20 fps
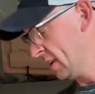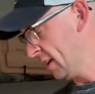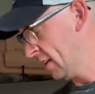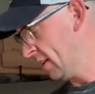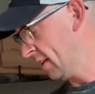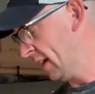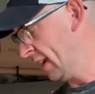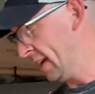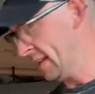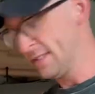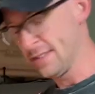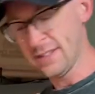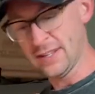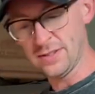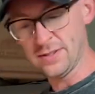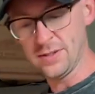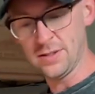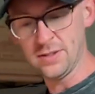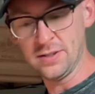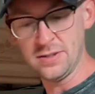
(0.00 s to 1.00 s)
to honor
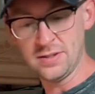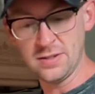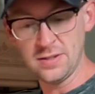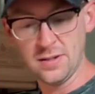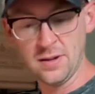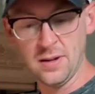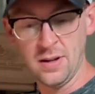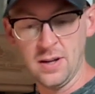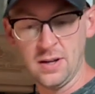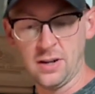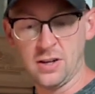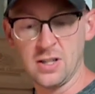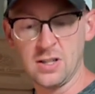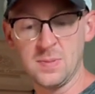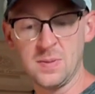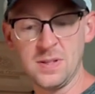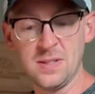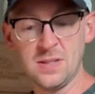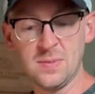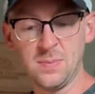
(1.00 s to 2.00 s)
ancestors.
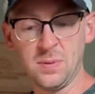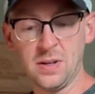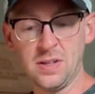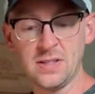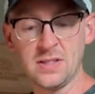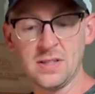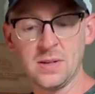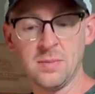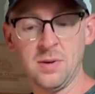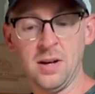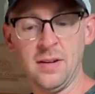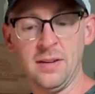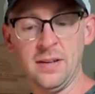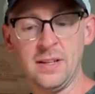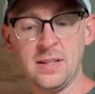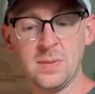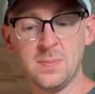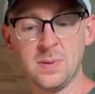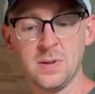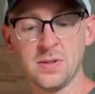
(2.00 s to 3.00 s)
Christmas brings
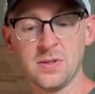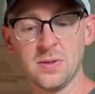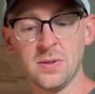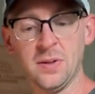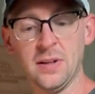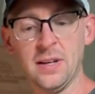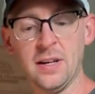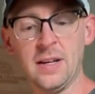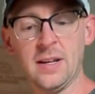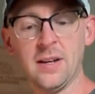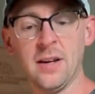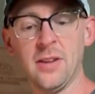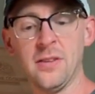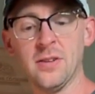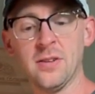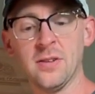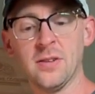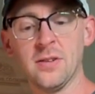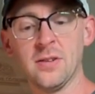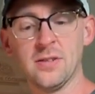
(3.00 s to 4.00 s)
tamales, pozole, and
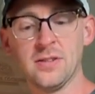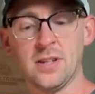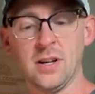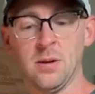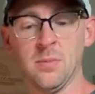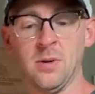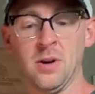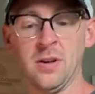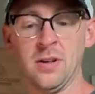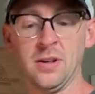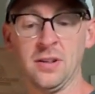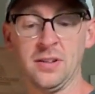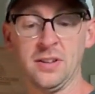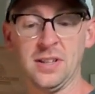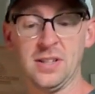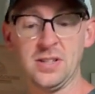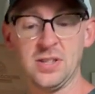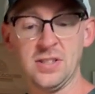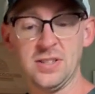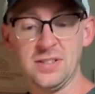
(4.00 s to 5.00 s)
other ceremonial
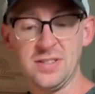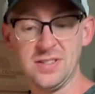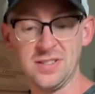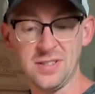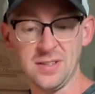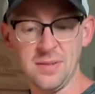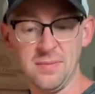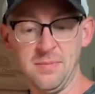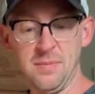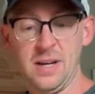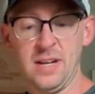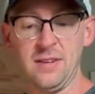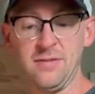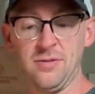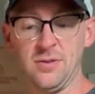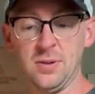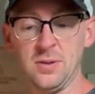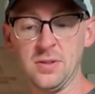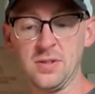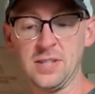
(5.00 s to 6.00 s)
dishes. Many
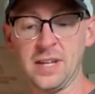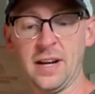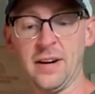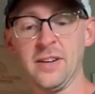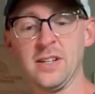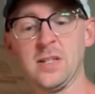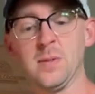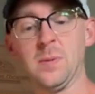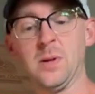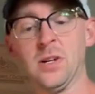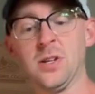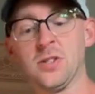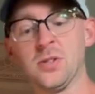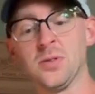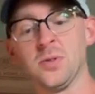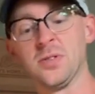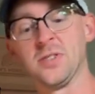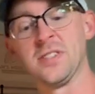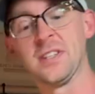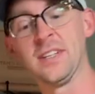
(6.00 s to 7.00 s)
foods carry
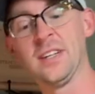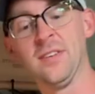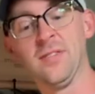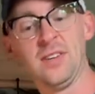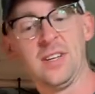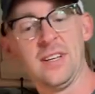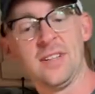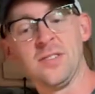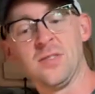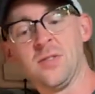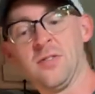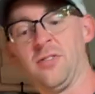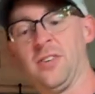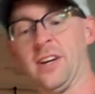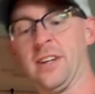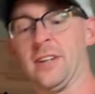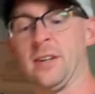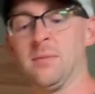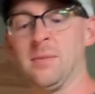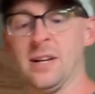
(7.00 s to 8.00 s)
spiritual significance,
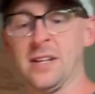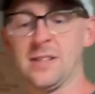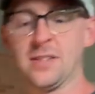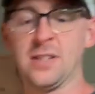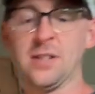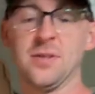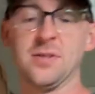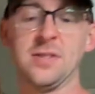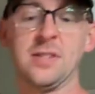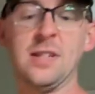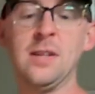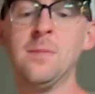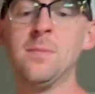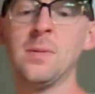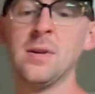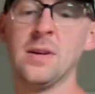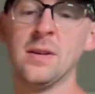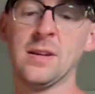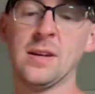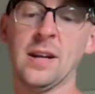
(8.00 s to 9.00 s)
reflecting Mexico's deep
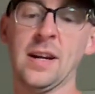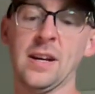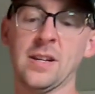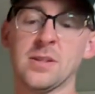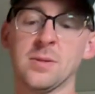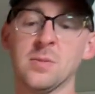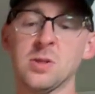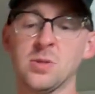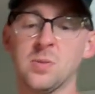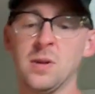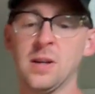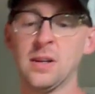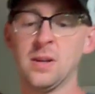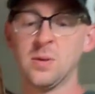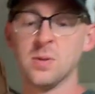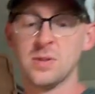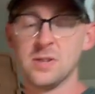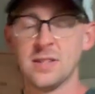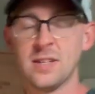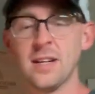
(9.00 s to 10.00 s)
connection between
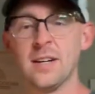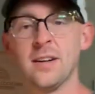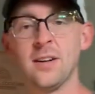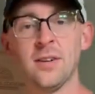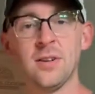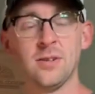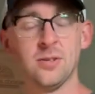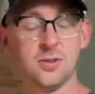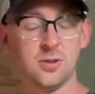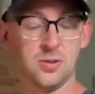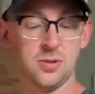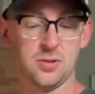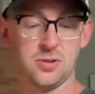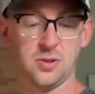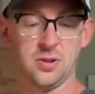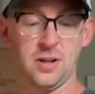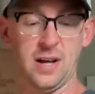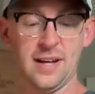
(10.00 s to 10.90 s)
cuisine and cultural